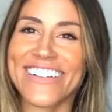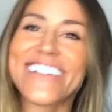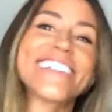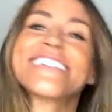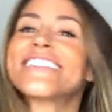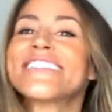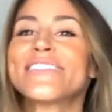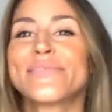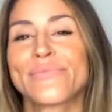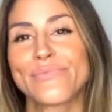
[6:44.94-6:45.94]

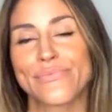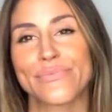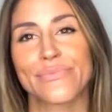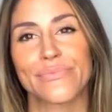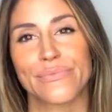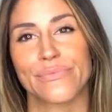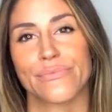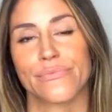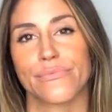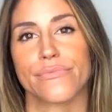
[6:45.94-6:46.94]

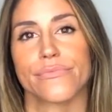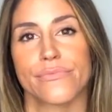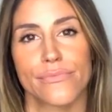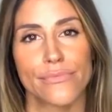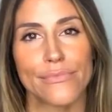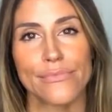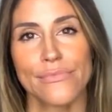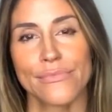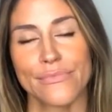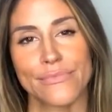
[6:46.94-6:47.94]

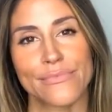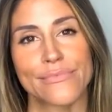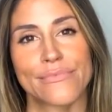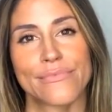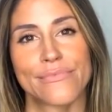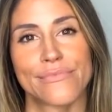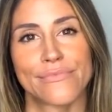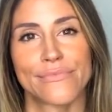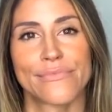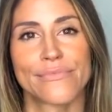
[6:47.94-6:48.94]

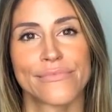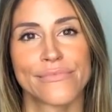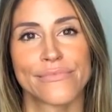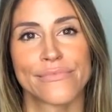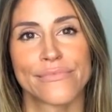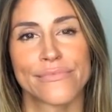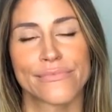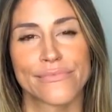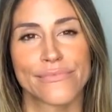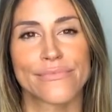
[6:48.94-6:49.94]
No words are spoken by the person on screen.